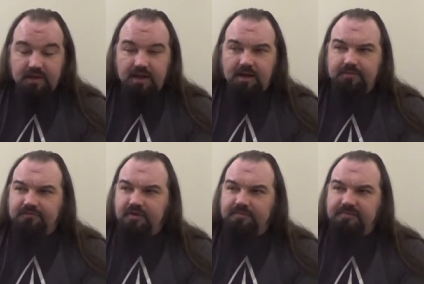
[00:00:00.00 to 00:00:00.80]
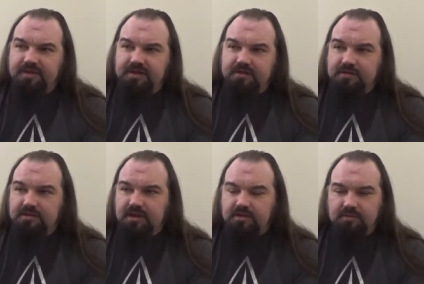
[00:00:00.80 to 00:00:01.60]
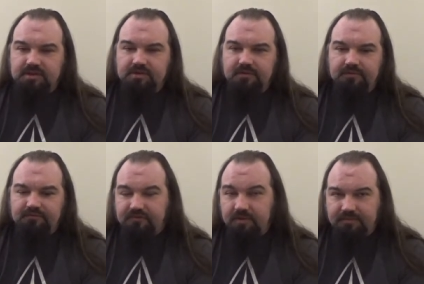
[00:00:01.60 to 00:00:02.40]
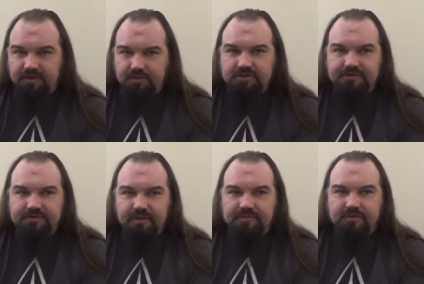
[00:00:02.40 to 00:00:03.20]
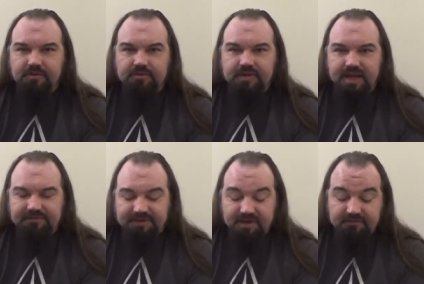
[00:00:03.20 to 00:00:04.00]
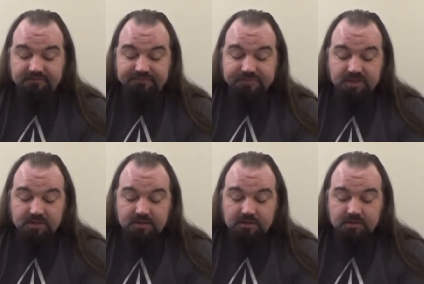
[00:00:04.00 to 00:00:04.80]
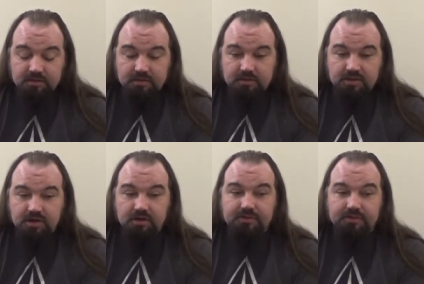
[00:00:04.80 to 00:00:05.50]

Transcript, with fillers: uh, from the uh, from the original series episode Day of the Dove, Kirk